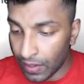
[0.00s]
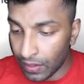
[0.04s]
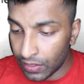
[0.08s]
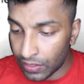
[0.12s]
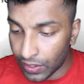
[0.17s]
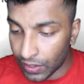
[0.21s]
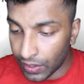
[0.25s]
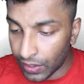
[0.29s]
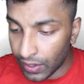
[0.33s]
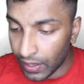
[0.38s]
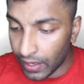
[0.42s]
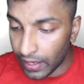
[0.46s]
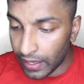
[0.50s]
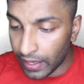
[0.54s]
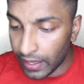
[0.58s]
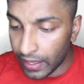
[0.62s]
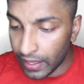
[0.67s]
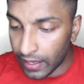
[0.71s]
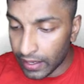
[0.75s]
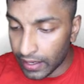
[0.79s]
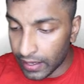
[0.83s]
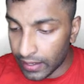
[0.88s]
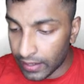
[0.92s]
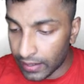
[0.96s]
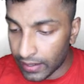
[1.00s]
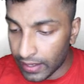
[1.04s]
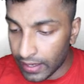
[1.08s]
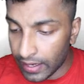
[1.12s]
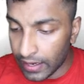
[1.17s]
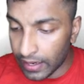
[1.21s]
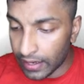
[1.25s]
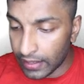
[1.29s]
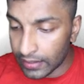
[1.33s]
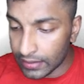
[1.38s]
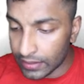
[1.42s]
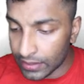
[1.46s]
Thirdly,
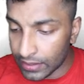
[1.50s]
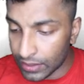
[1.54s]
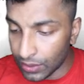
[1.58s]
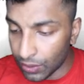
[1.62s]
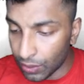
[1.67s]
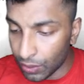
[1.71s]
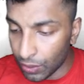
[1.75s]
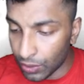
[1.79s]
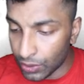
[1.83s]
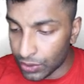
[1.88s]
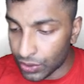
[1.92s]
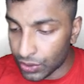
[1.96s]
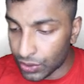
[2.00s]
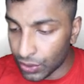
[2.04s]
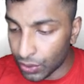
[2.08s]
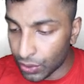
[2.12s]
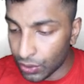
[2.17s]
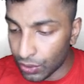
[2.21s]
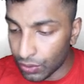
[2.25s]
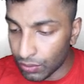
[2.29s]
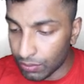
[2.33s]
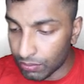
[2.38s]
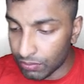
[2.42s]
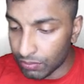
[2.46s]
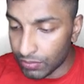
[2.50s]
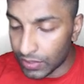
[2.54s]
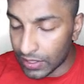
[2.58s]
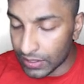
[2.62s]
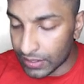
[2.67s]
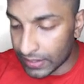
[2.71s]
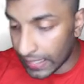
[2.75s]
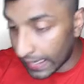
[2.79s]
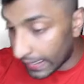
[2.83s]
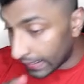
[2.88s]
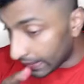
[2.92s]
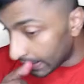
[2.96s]
concurrent list, also the
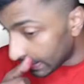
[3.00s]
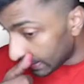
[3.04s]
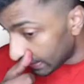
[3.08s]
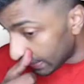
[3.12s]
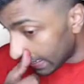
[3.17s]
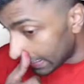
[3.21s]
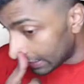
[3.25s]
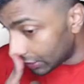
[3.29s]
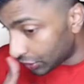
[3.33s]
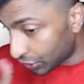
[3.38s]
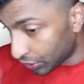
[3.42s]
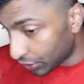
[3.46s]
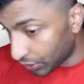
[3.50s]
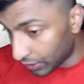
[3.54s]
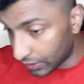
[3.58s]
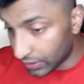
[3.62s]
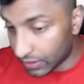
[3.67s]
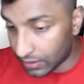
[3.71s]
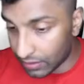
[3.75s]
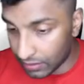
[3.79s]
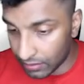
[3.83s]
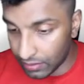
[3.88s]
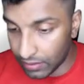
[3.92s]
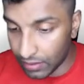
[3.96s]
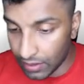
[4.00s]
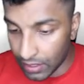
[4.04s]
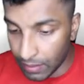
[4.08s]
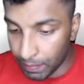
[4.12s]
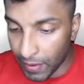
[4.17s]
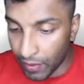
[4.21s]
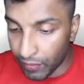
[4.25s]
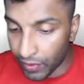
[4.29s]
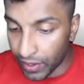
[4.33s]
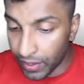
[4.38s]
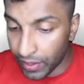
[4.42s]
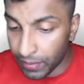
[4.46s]
center enjoys the
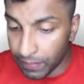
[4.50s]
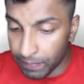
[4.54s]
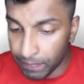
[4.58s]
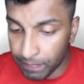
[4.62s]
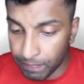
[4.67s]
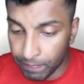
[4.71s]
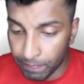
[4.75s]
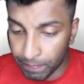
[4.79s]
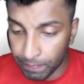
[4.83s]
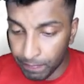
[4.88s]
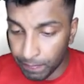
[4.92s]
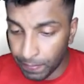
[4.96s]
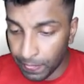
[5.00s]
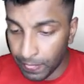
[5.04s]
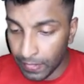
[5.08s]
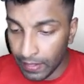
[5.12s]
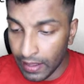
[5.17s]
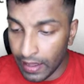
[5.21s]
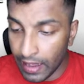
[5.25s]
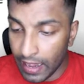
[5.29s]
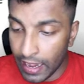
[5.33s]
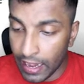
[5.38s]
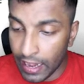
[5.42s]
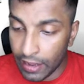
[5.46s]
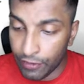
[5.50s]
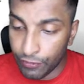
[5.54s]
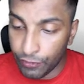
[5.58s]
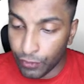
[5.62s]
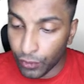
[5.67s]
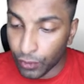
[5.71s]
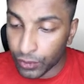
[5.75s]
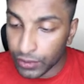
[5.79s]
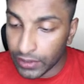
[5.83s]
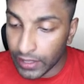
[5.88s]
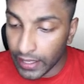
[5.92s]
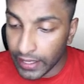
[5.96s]
power. And
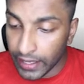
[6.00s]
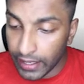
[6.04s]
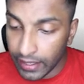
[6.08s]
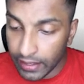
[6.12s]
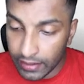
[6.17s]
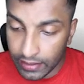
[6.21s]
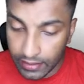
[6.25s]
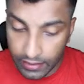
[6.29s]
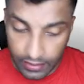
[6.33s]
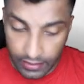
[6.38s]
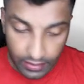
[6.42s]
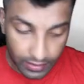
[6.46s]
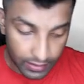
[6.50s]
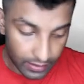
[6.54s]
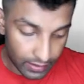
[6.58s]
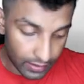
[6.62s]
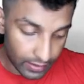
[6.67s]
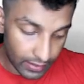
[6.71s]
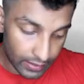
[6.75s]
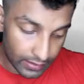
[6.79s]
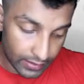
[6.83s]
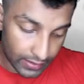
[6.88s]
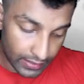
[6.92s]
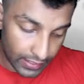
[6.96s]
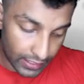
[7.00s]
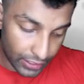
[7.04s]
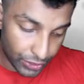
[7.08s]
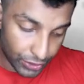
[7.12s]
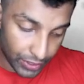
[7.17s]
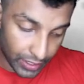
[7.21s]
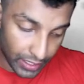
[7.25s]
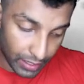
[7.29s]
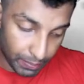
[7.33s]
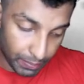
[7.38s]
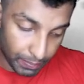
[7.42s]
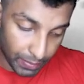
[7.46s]
fourthly,
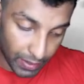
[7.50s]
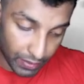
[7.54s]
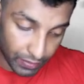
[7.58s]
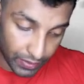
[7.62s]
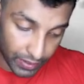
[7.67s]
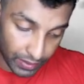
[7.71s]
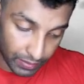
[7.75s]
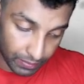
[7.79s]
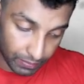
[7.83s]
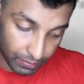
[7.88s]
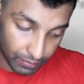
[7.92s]
residuary power.